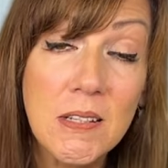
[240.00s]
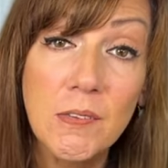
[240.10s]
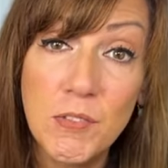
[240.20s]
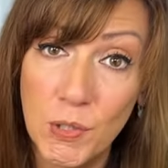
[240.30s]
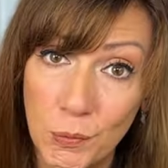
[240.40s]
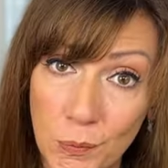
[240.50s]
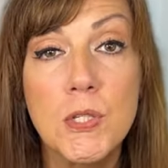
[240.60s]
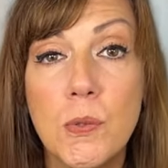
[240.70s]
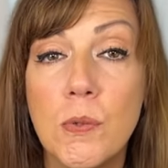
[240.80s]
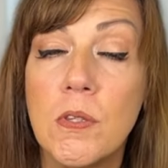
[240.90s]
of you.
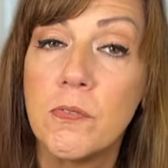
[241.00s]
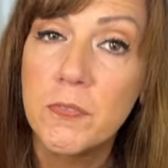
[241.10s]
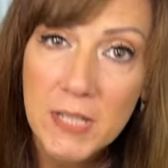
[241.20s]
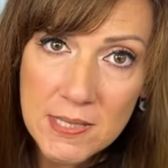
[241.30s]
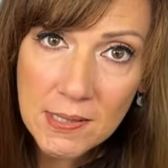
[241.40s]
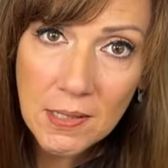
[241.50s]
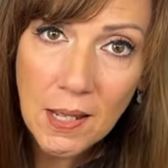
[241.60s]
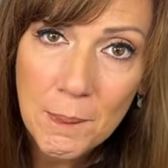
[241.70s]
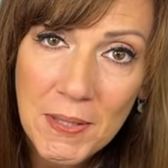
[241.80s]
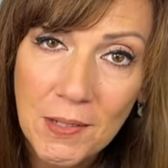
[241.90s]
So the reason
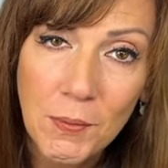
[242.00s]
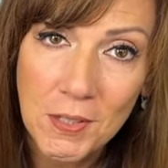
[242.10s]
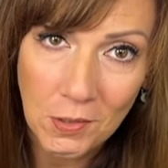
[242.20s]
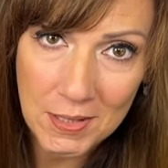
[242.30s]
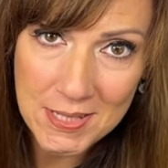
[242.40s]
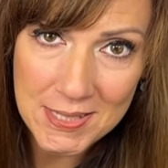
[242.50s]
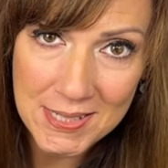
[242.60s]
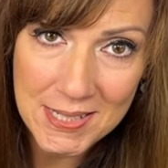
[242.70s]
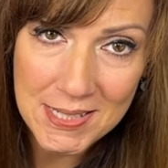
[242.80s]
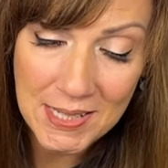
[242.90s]
being with a
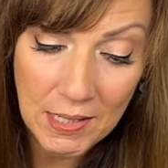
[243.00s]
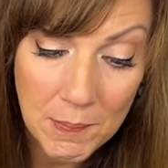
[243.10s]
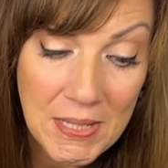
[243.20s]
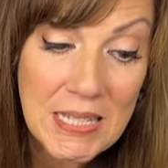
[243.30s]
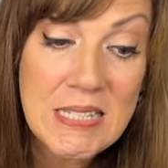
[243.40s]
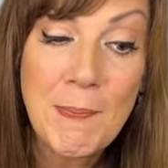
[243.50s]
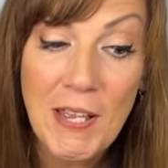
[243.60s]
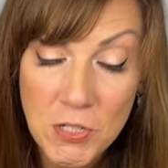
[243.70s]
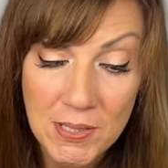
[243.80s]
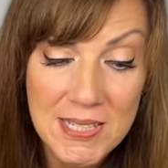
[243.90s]
narcissist can be
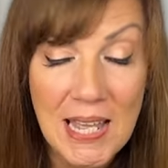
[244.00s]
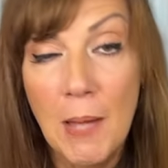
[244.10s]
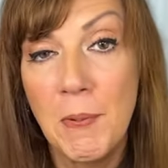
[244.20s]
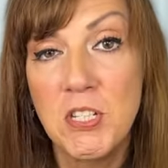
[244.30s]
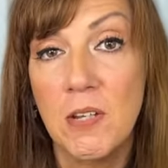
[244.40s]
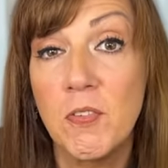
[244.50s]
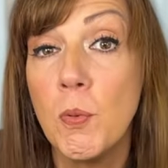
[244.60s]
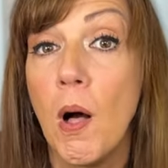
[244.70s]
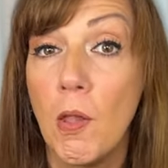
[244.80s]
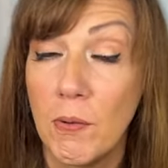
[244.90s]
especially damaging if
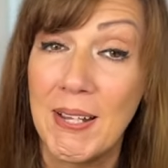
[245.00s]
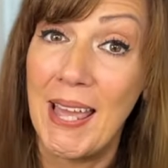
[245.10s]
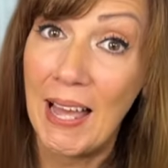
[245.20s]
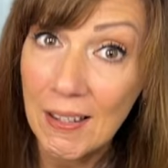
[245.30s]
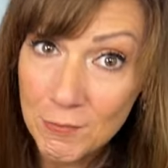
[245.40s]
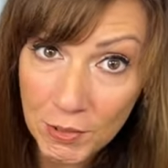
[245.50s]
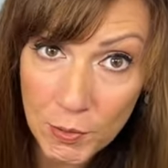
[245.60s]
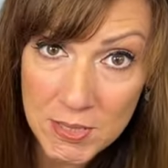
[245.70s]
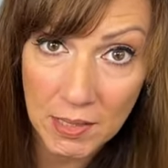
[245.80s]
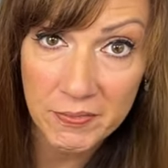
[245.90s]
you already have low
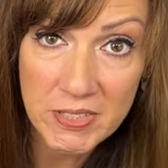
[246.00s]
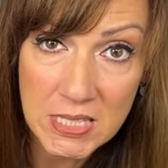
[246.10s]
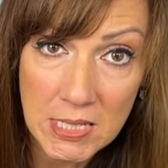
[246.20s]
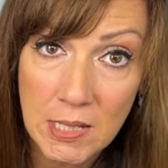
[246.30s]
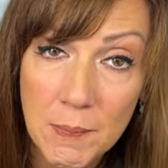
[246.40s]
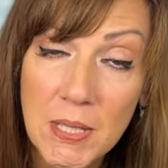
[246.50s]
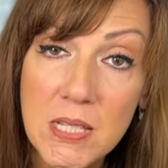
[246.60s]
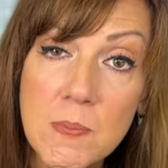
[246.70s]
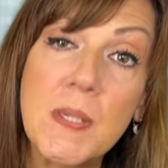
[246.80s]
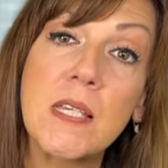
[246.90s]
self-esteem
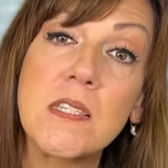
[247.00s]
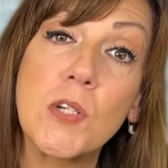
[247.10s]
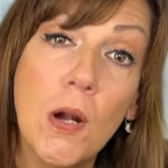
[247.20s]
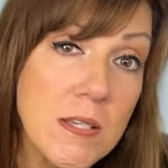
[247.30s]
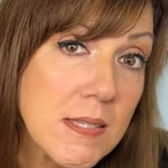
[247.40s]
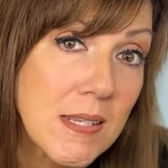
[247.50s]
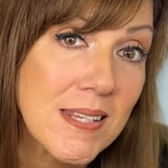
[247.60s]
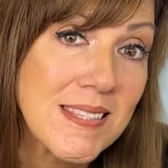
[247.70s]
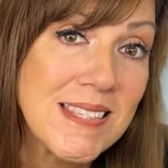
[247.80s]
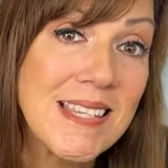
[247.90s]
is because
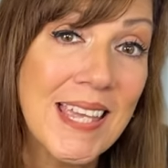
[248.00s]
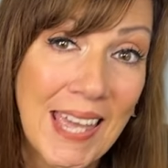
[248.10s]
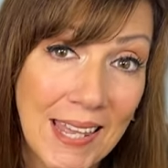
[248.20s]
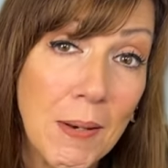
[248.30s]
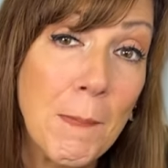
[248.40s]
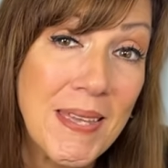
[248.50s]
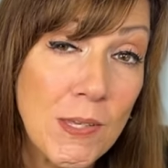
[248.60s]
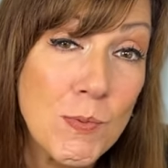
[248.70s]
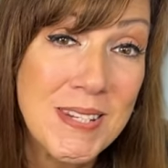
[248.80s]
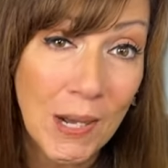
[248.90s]
narcissists can make
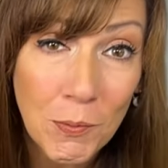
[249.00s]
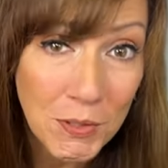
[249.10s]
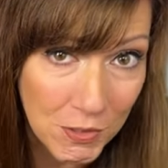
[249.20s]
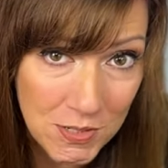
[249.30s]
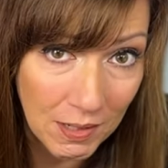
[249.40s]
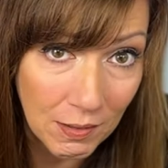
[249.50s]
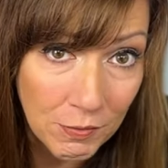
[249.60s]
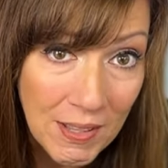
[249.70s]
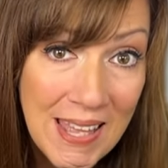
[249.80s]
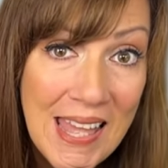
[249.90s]
you doubt
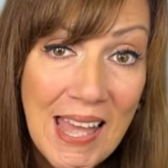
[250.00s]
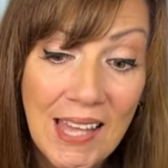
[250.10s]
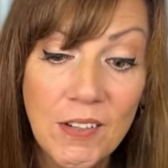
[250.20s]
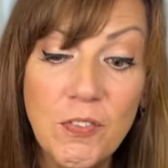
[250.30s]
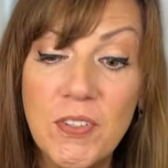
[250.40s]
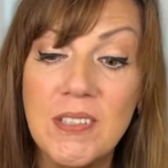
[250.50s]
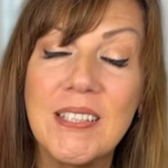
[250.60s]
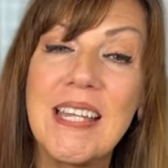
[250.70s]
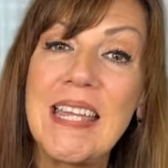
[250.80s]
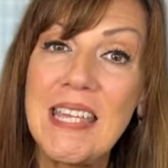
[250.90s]
yourself and feel
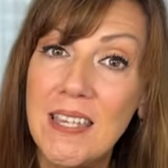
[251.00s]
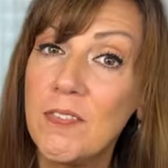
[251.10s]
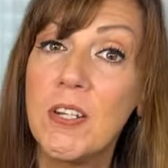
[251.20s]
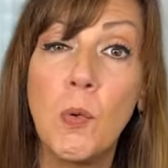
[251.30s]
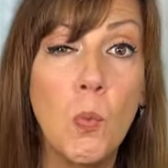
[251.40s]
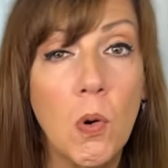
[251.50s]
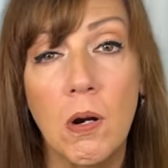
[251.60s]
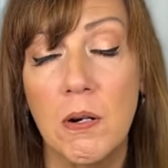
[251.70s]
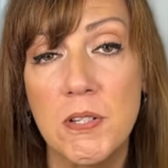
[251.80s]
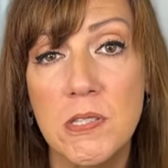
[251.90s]
even
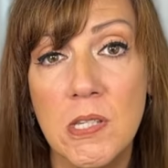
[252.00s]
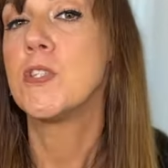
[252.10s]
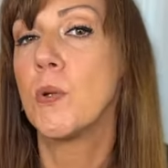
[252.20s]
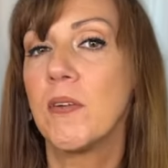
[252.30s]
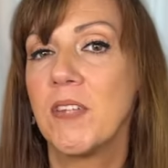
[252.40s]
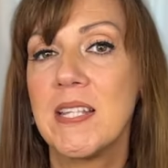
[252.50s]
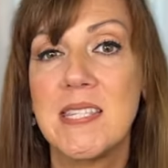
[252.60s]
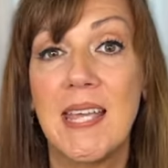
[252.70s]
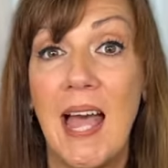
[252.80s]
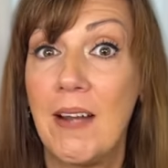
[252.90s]
worse. So if, let's
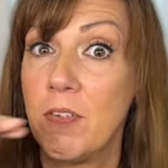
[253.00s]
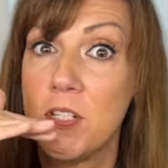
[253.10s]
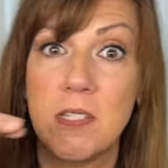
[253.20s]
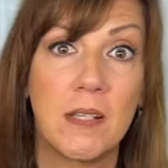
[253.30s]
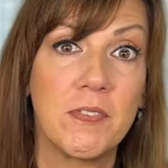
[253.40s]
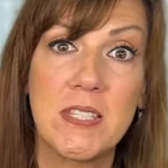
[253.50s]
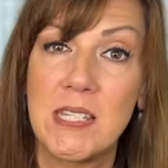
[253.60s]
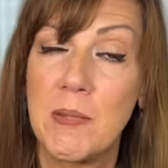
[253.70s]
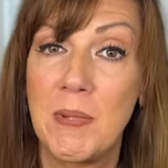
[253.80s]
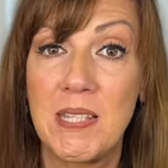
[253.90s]
say, average
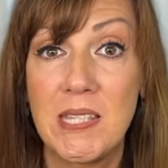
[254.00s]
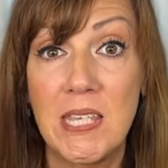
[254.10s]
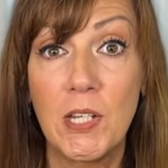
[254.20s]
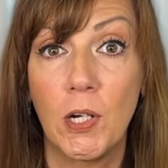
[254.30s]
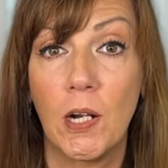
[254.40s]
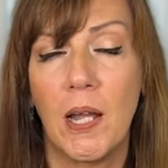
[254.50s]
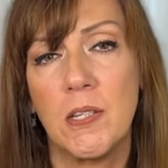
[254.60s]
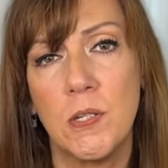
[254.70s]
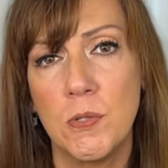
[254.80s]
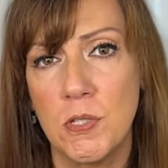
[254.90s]
self-esteem is here and
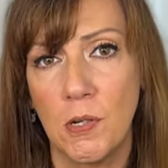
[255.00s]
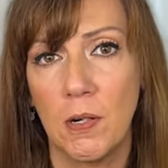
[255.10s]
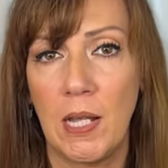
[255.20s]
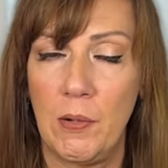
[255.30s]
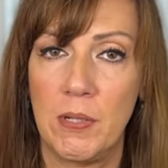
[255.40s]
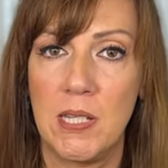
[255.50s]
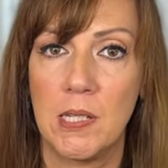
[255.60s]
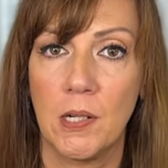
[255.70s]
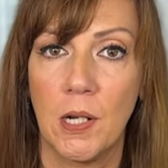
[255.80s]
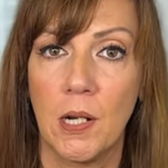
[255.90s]
you start out
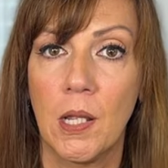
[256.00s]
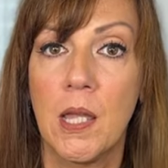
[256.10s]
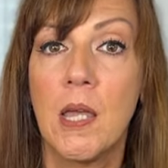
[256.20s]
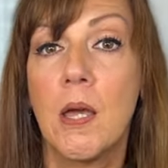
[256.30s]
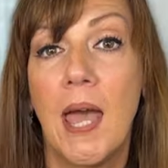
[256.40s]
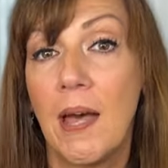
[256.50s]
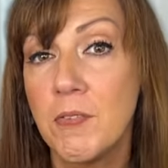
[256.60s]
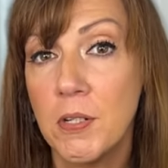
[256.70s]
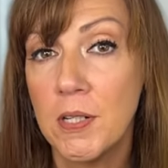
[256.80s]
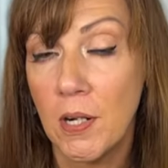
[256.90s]
here,
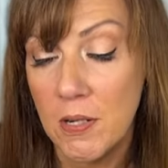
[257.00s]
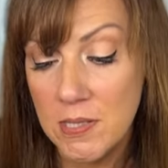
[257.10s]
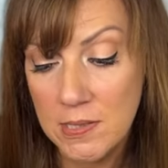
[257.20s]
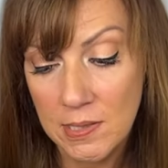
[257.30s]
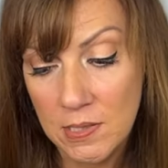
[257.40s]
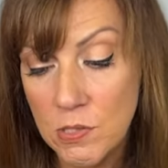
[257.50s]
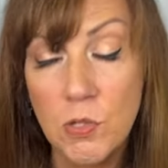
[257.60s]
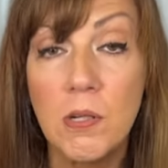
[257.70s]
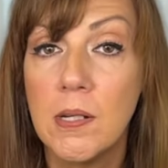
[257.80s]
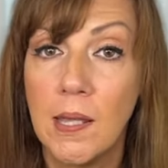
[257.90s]
after a narcissist, you're
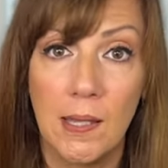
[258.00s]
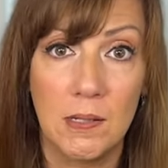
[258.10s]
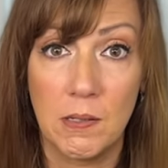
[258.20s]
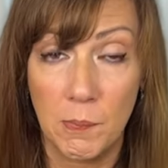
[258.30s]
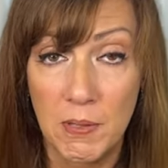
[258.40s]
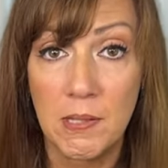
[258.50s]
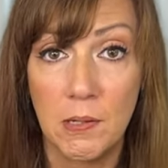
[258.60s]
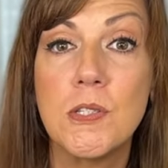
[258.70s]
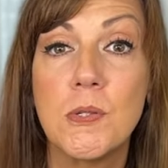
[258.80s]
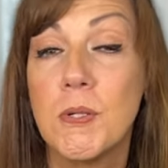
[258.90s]
going to end up
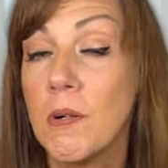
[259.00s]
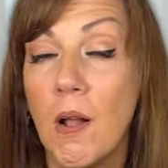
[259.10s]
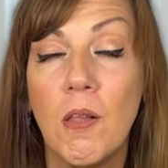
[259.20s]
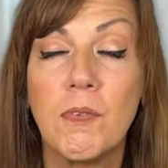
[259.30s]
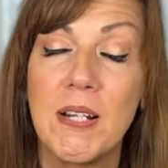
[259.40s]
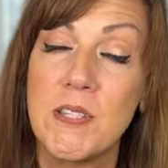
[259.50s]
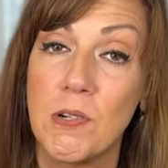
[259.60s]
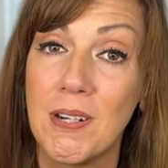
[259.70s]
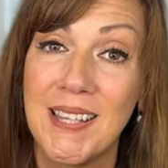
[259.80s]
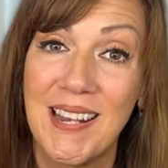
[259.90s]
here. So you're already
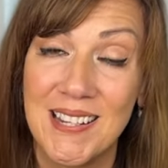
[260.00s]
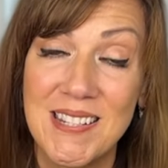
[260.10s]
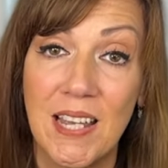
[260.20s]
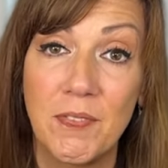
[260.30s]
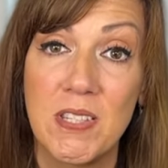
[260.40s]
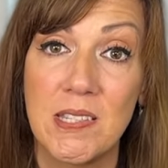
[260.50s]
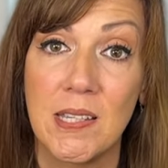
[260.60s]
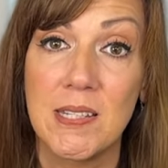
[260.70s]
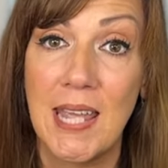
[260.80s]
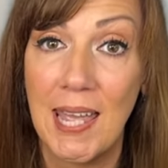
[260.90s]
starting at a
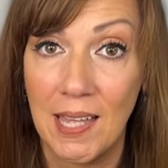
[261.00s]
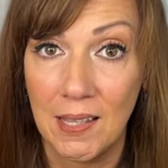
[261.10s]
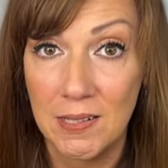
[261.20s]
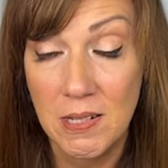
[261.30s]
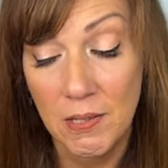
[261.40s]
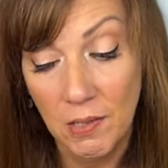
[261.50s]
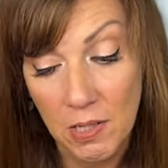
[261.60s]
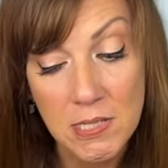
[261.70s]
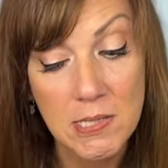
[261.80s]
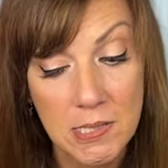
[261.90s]
deficit, and a
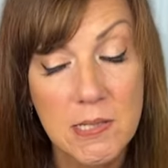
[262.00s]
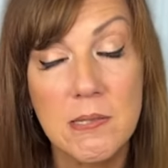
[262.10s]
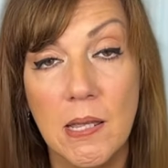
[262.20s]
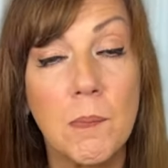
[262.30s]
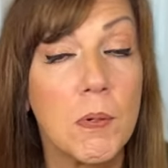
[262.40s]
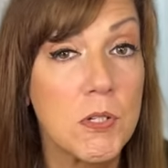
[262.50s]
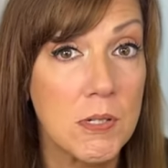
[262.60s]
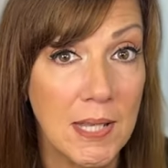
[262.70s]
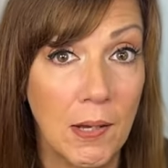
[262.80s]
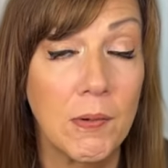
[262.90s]
narcissist can push you
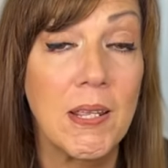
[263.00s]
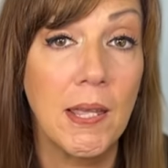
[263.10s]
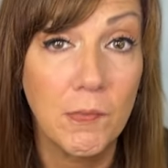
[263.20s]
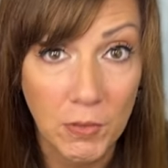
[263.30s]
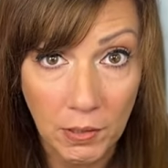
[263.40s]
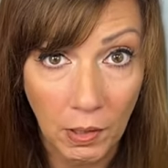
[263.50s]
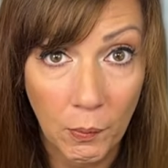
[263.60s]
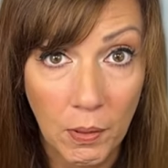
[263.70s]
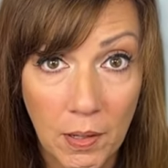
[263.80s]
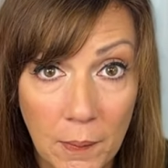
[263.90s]
down even
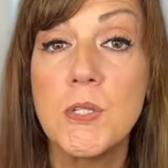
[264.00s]
lower.